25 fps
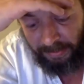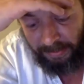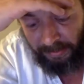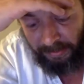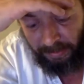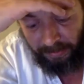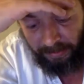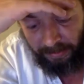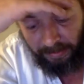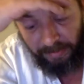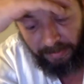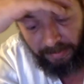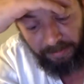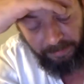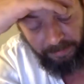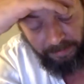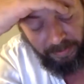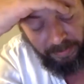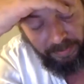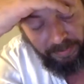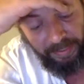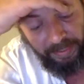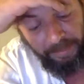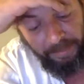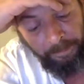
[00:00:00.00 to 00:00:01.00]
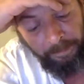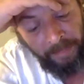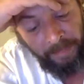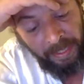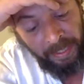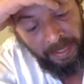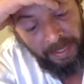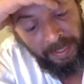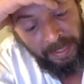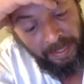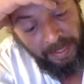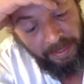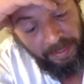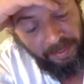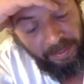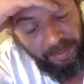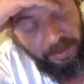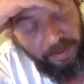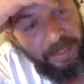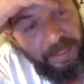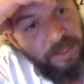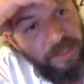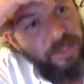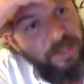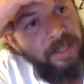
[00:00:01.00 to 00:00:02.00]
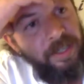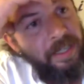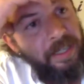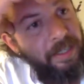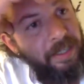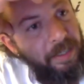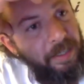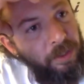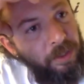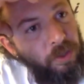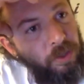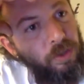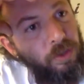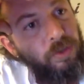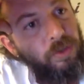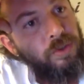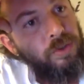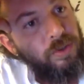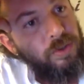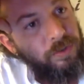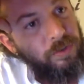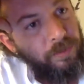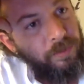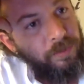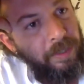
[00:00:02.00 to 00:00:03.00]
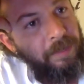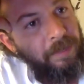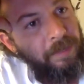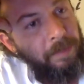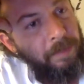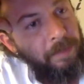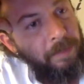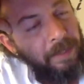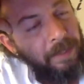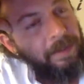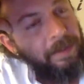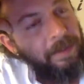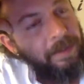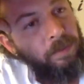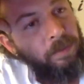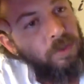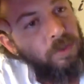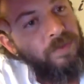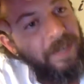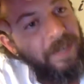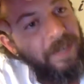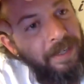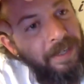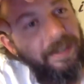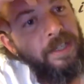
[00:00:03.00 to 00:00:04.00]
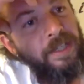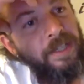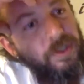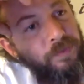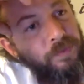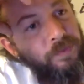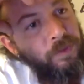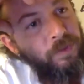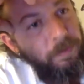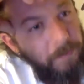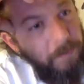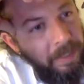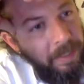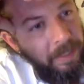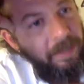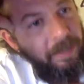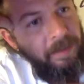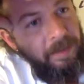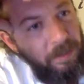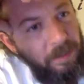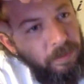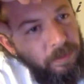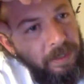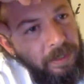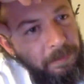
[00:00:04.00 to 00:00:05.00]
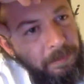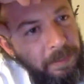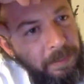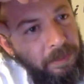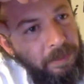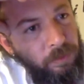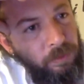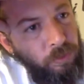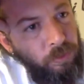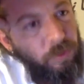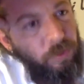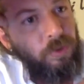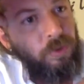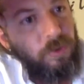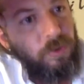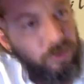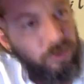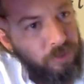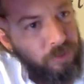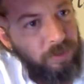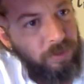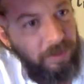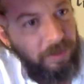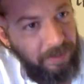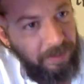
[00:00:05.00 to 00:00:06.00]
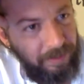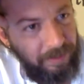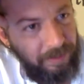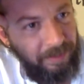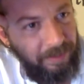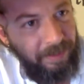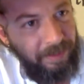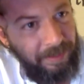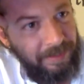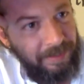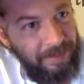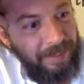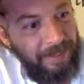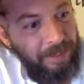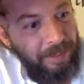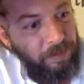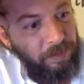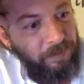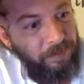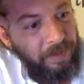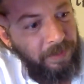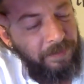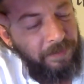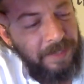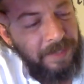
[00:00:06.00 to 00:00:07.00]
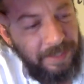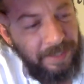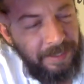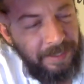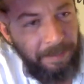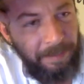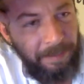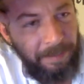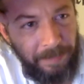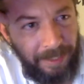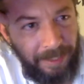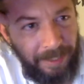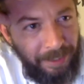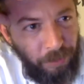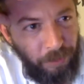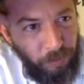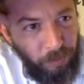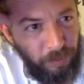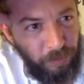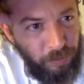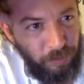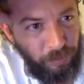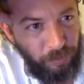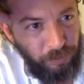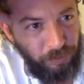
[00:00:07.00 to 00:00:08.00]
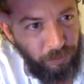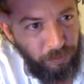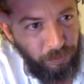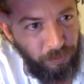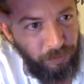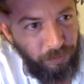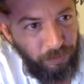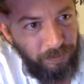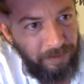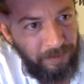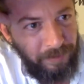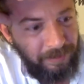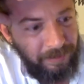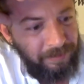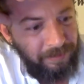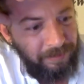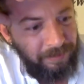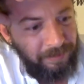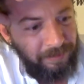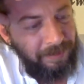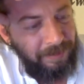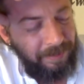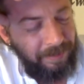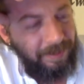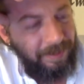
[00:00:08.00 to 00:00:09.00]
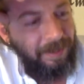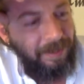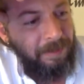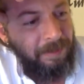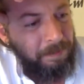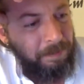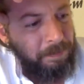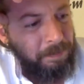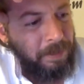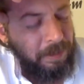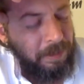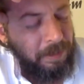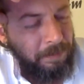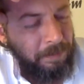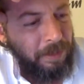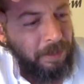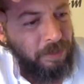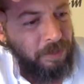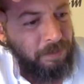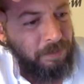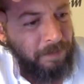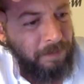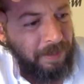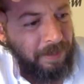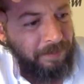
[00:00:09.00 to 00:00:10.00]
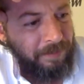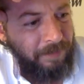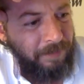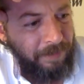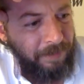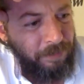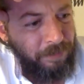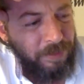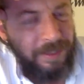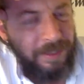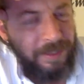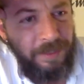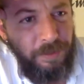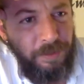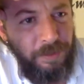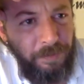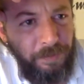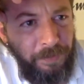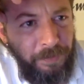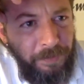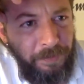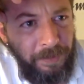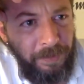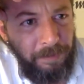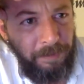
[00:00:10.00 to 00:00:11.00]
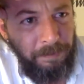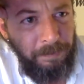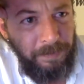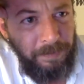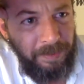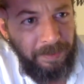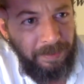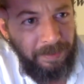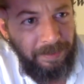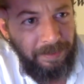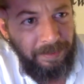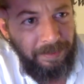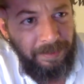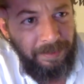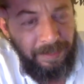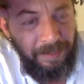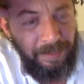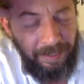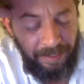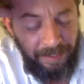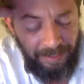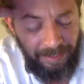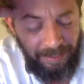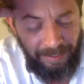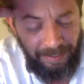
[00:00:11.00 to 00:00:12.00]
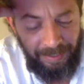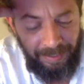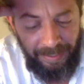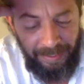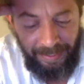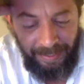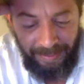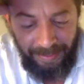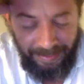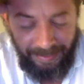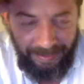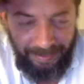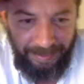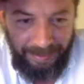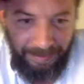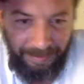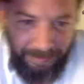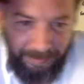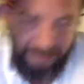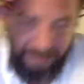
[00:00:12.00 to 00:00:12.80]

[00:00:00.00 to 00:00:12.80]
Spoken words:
I think very richly used. It was very rich for me. That's what I mean, to use this kind of reference. It's something I always want to do, and they are pretty much my favorite scenes of the film. The